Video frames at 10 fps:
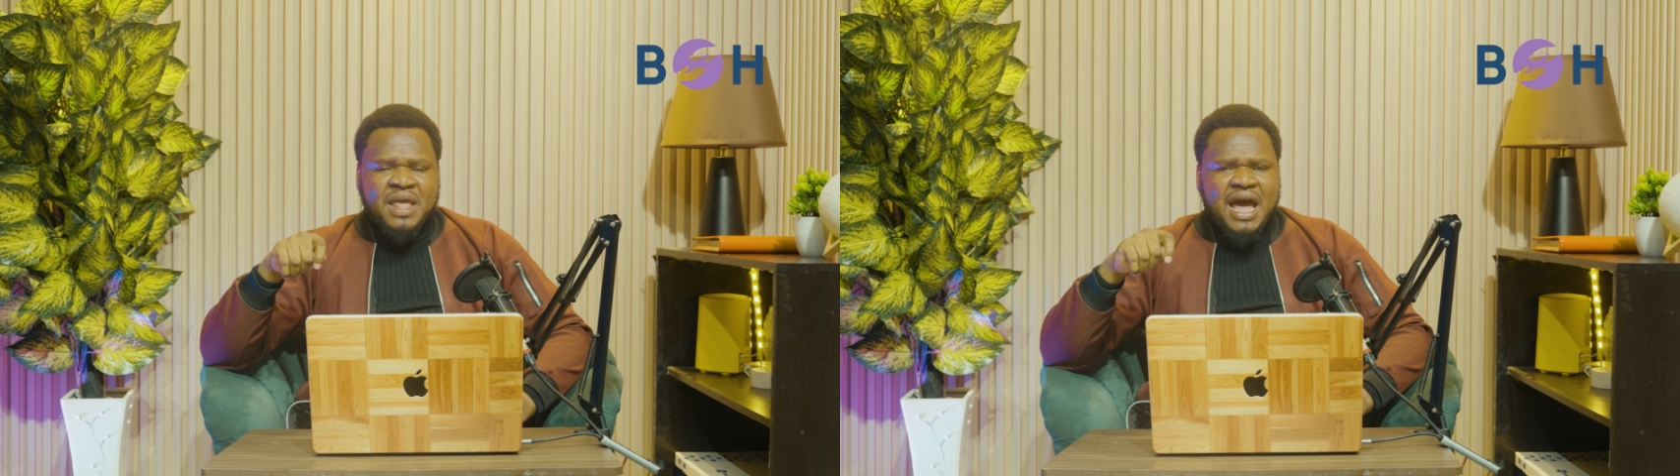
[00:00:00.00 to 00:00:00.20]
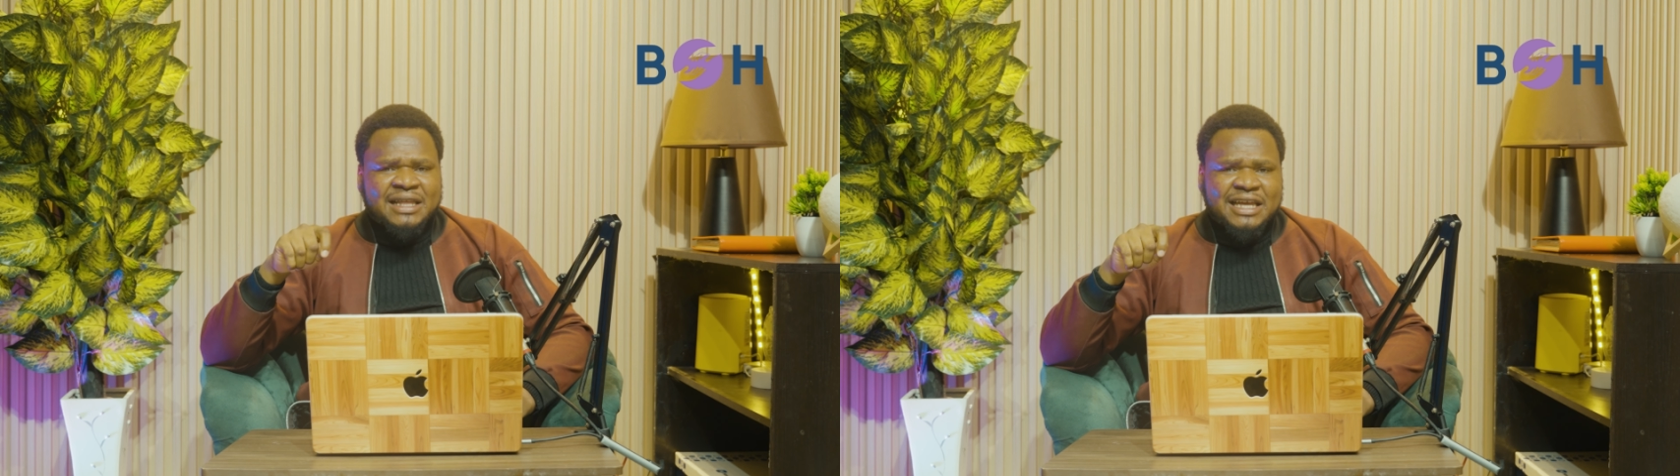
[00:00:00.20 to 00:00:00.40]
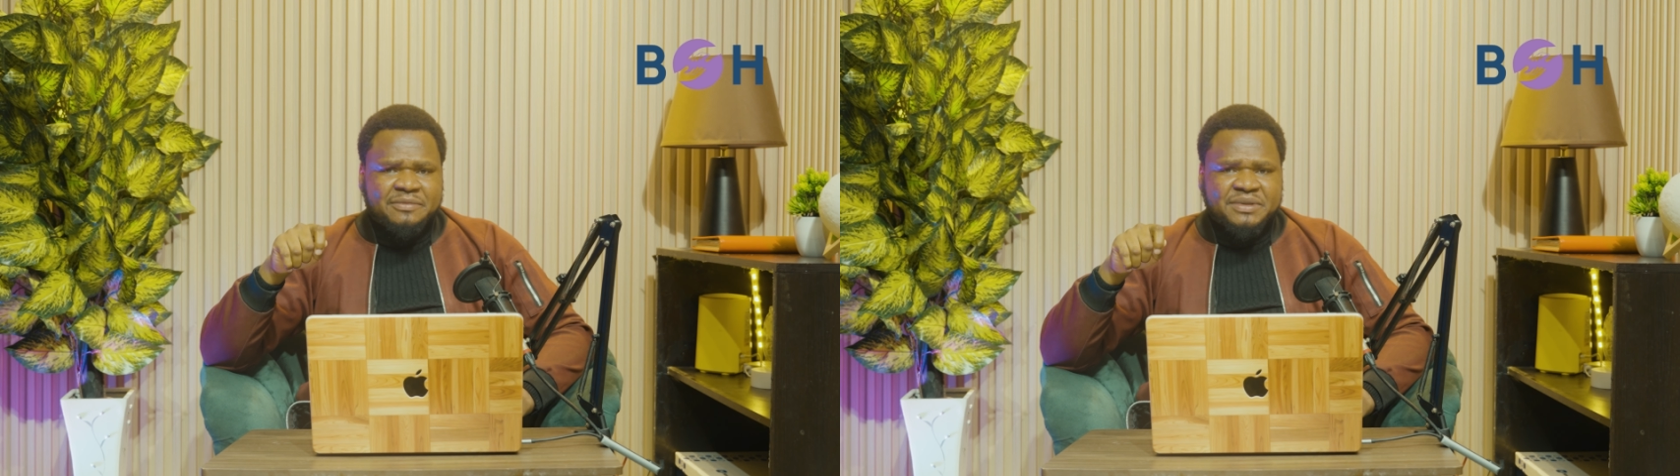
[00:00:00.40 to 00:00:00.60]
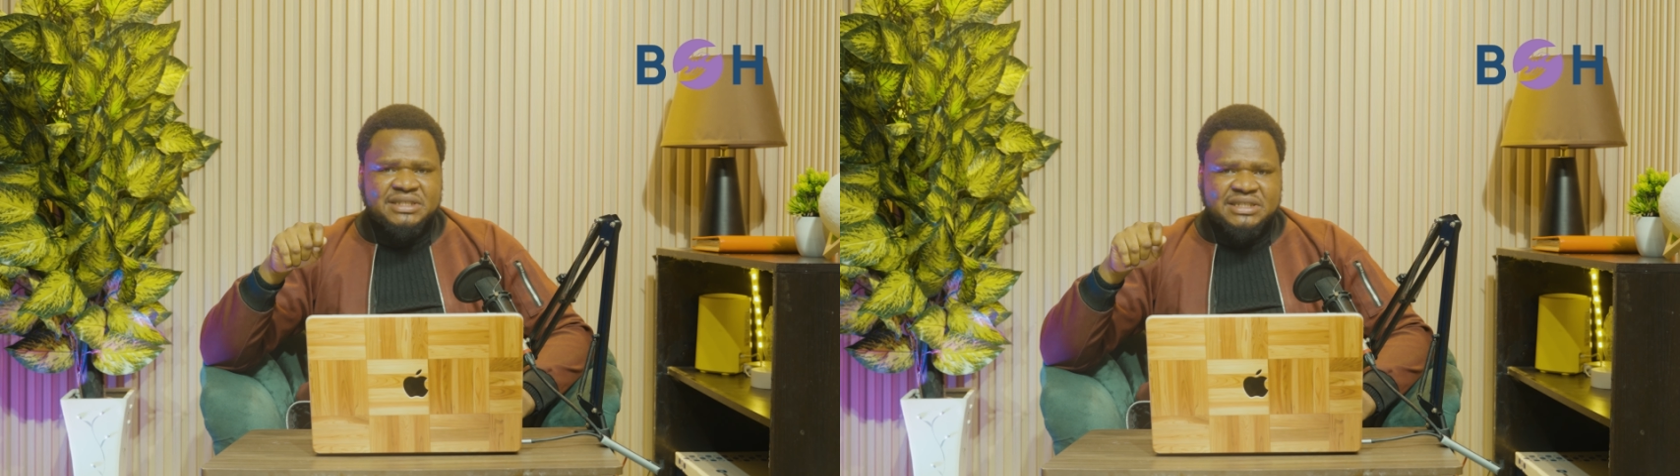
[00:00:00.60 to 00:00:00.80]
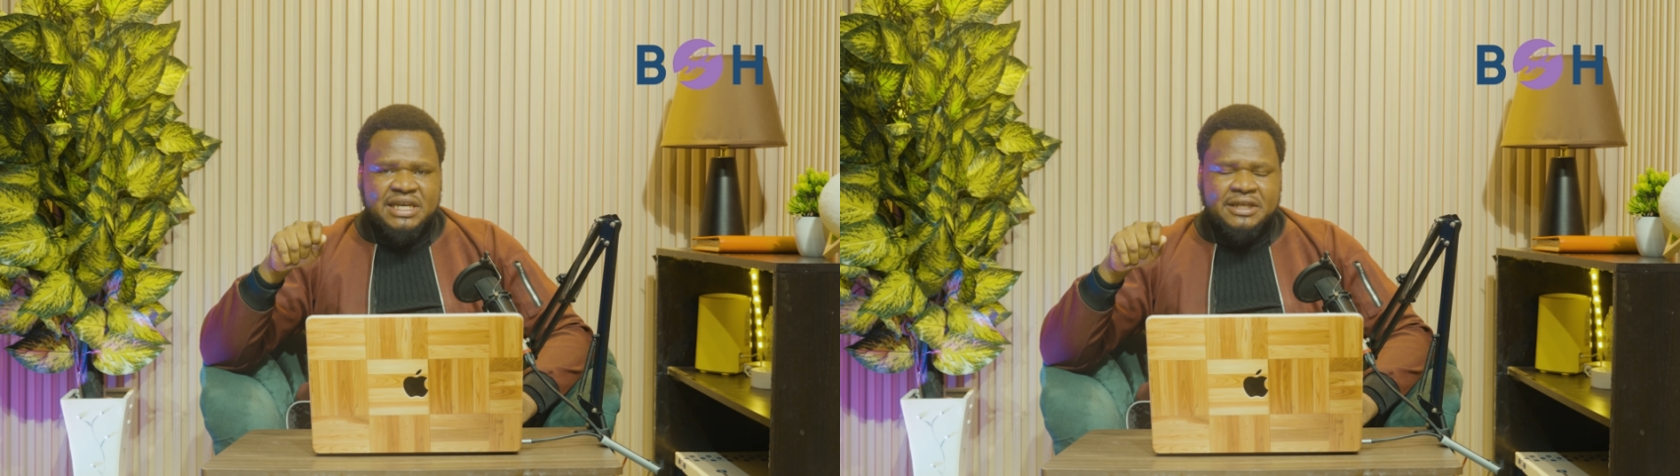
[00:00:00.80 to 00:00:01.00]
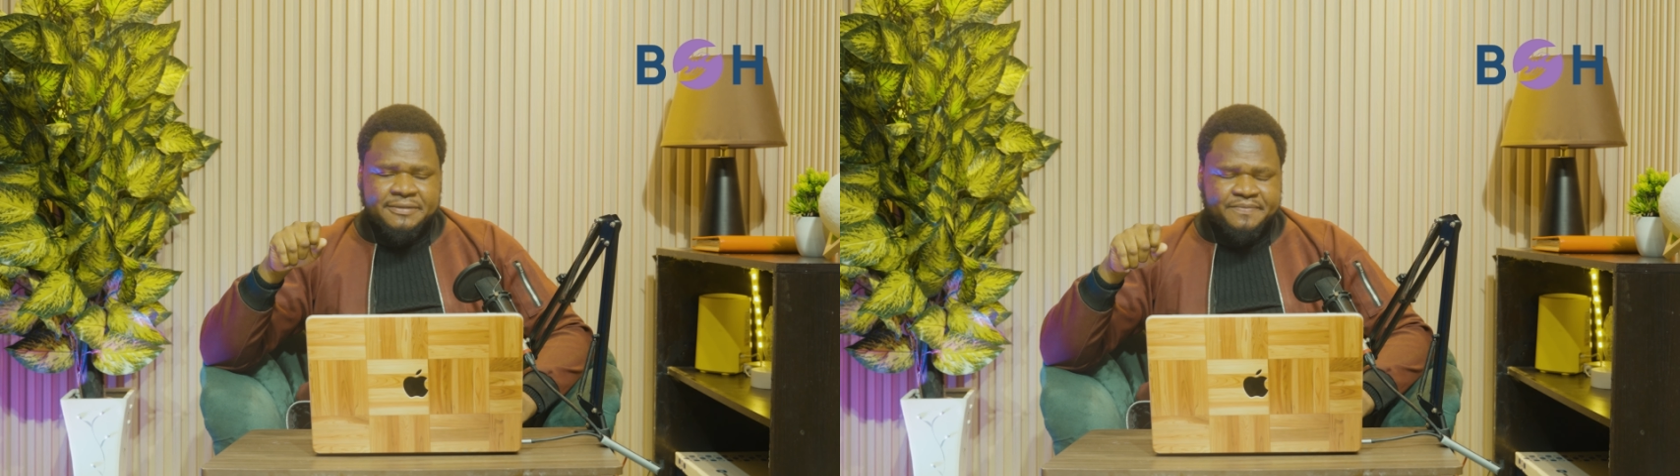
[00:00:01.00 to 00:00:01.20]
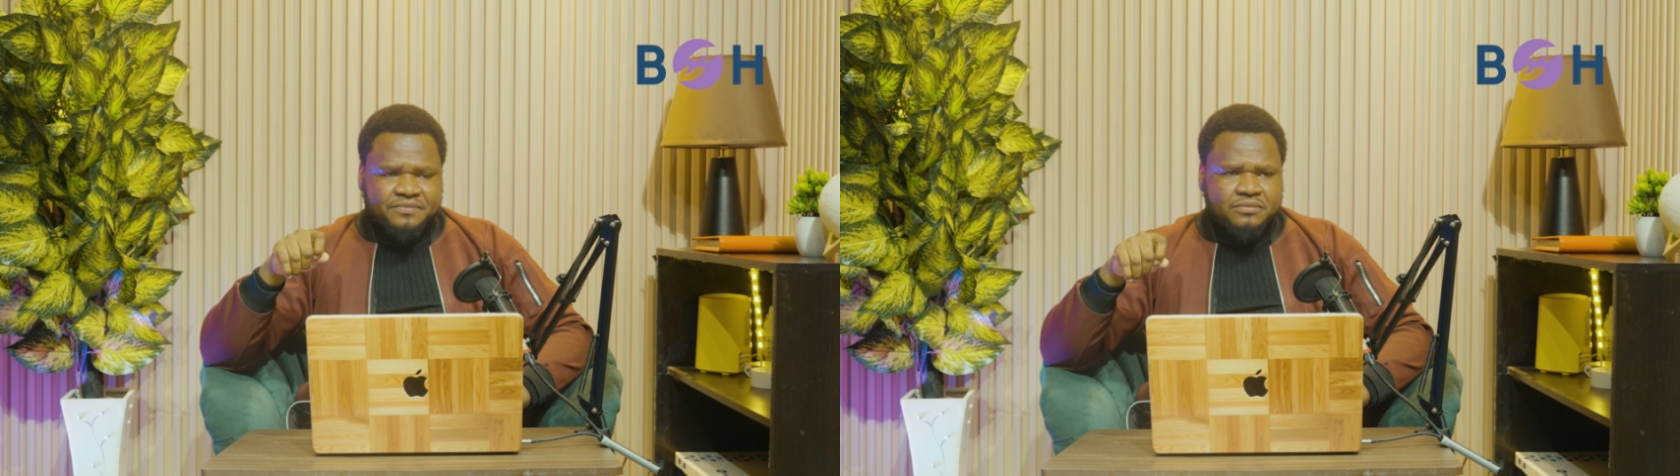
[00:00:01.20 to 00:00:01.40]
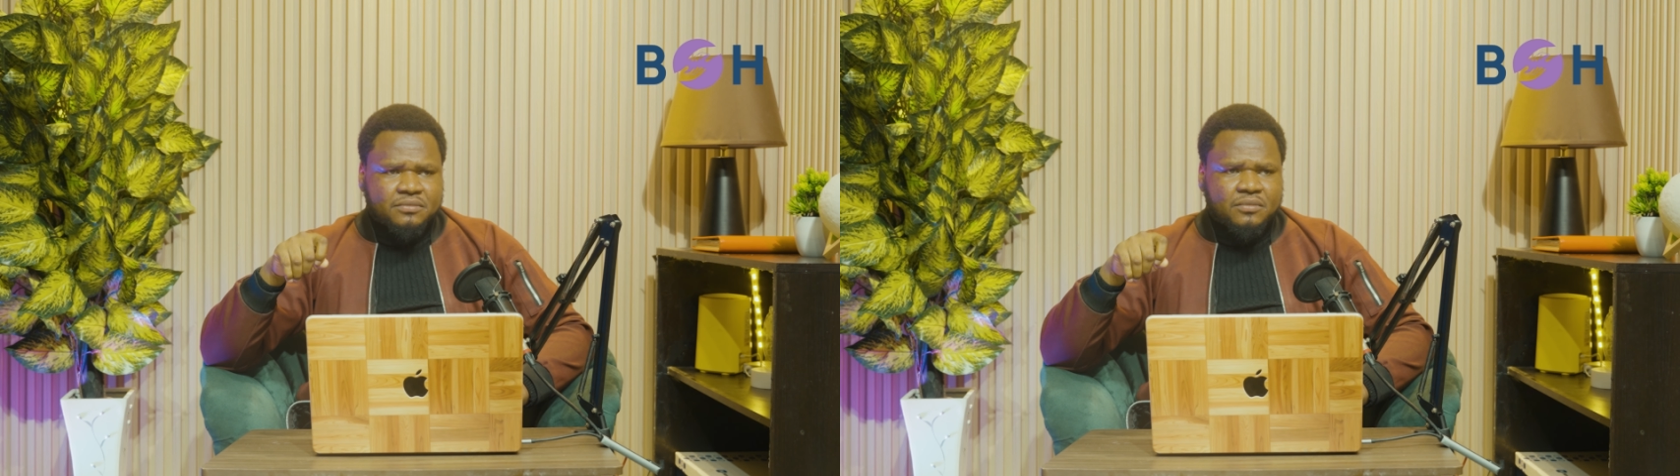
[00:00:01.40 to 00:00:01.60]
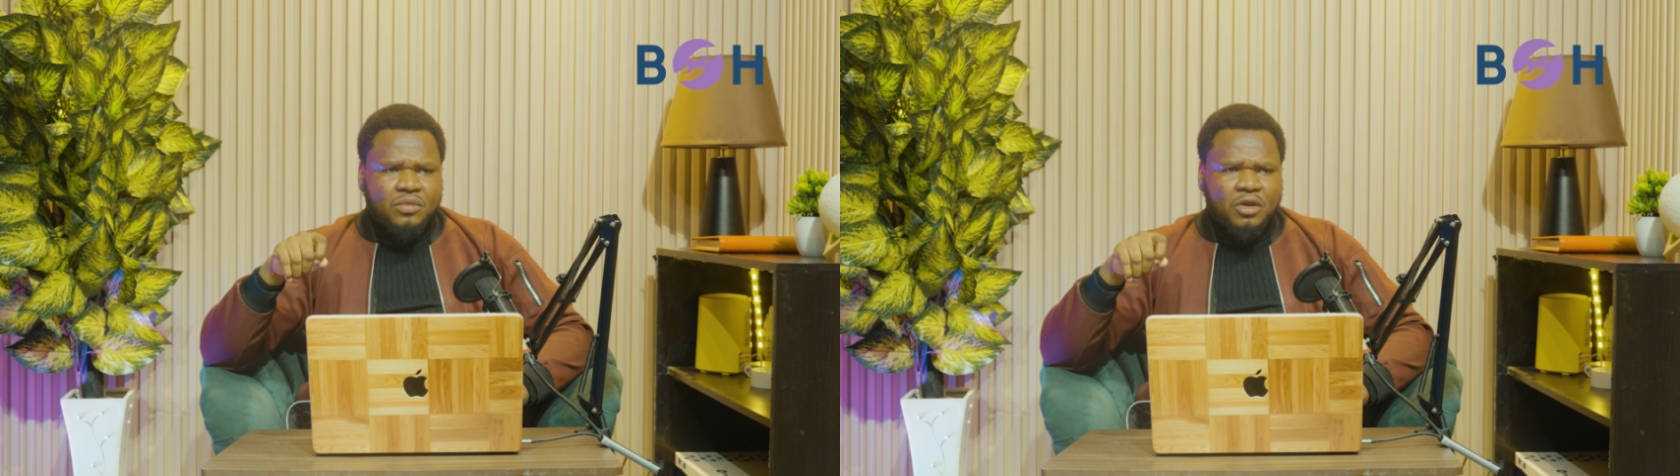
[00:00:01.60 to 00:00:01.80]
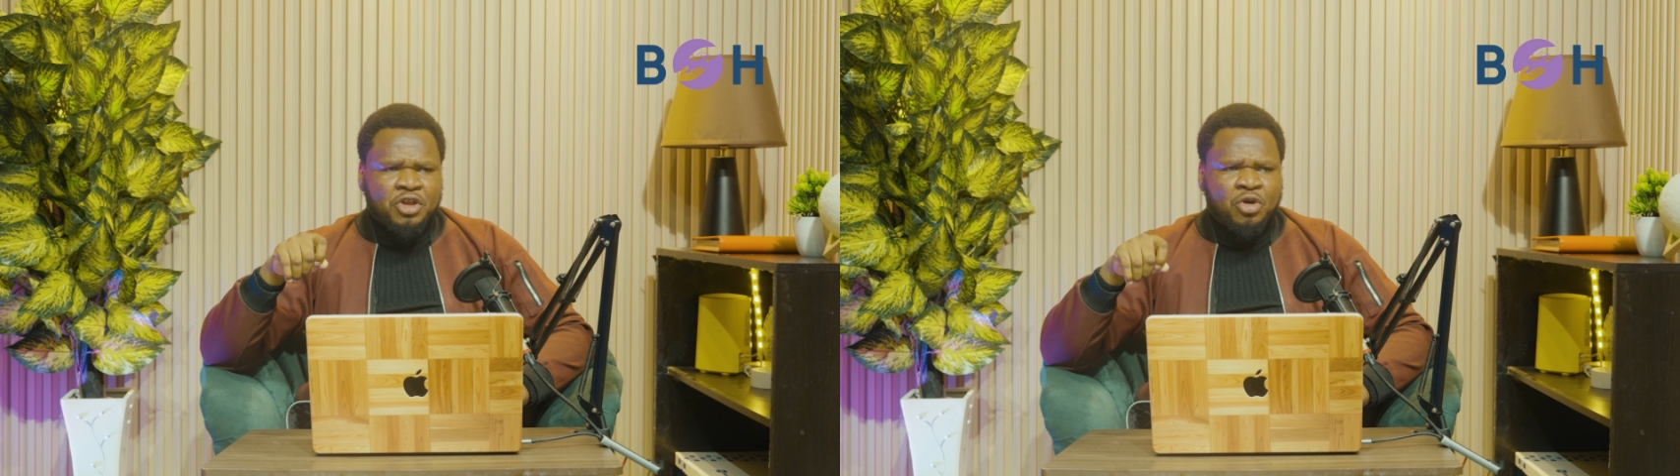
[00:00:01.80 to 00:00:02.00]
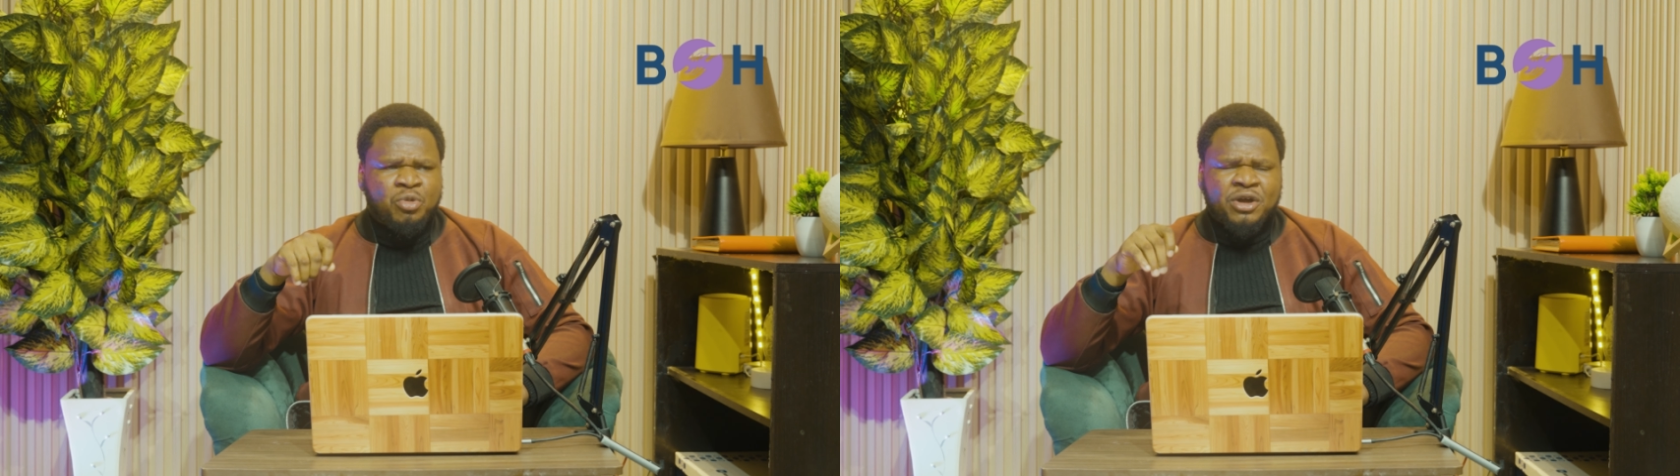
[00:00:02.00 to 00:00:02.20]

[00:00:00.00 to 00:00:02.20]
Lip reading: And that being said, we